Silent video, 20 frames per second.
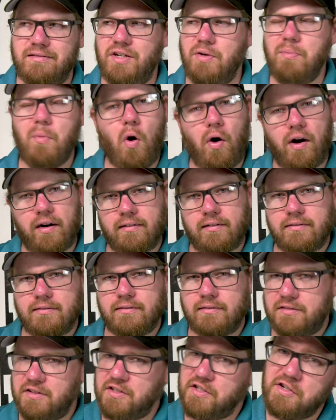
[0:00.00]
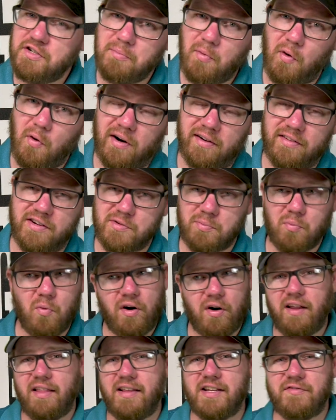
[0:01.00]
Do more do more. There's
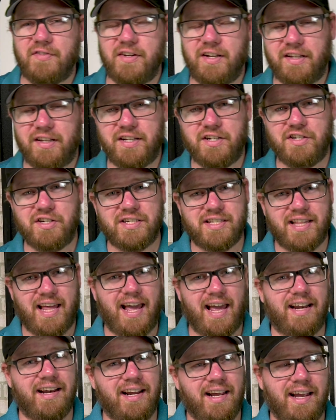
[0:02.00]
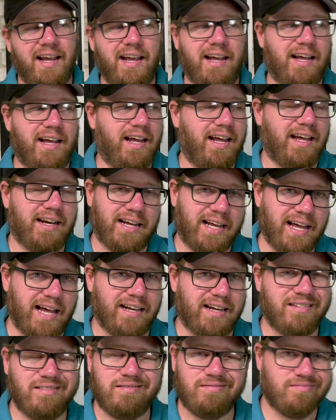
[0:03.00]
more to this field than just that. And
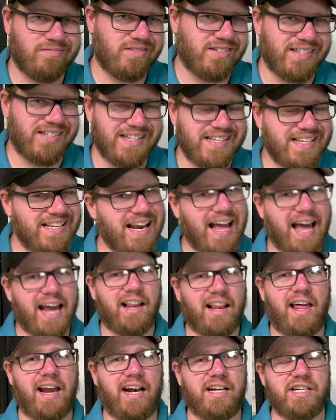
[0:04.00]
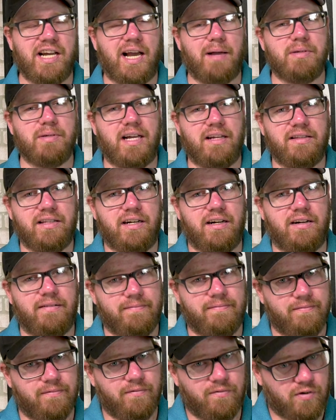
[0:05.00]
again, it's not a lot of jobs out there
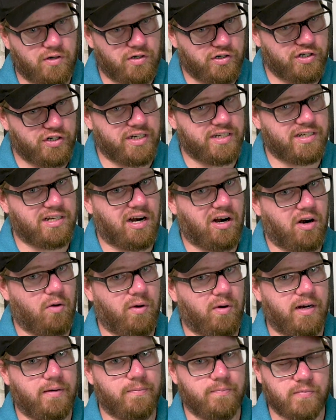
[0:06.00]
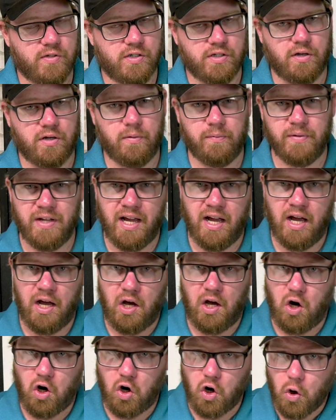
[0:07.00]
for just hardware. So
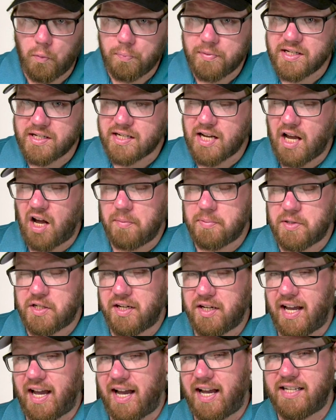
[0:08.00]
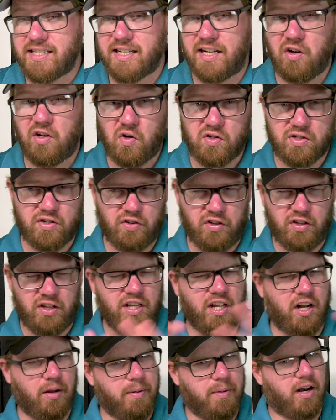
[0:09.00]
hope this helps you guys. I know it's a
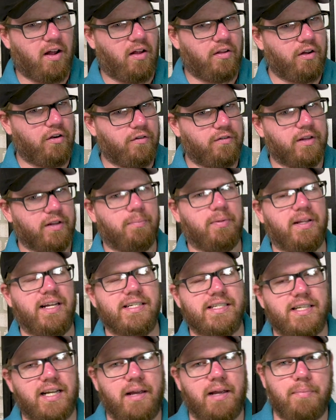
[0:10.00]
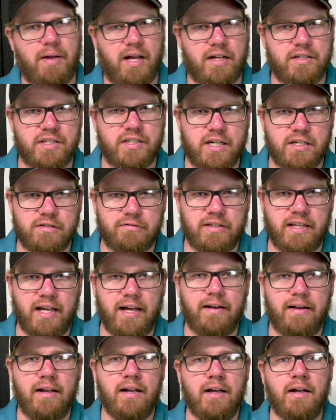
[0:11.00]
little bit all over the place and I apologize for
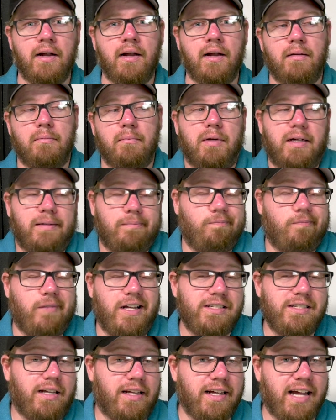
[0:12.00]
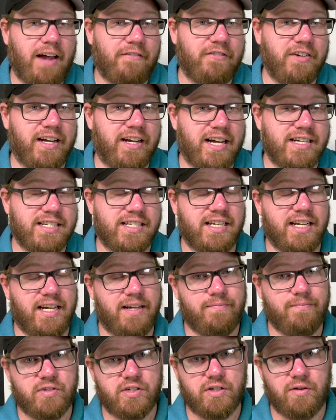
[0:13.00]
that. But that's all I got for you guys
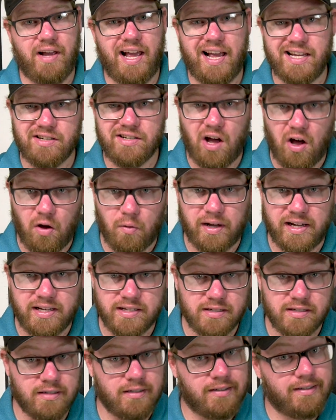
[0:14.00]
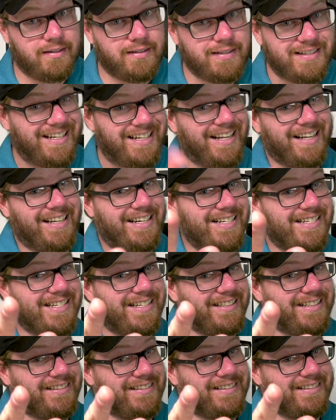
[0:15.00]
today. So as always, take it
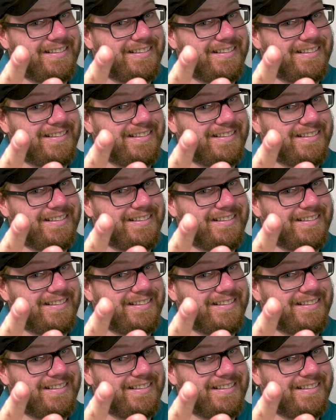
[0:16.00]
easy.